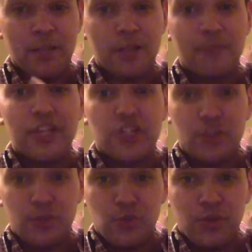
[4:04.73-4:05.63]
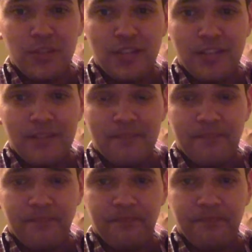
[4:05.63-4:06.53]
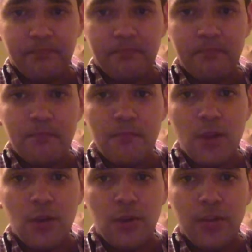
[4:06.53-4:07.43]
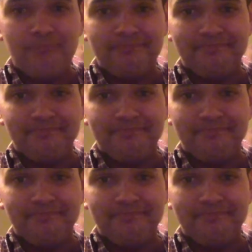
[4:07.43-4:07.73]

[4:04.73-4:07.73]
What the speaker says: Make sure you're doing that. Okay?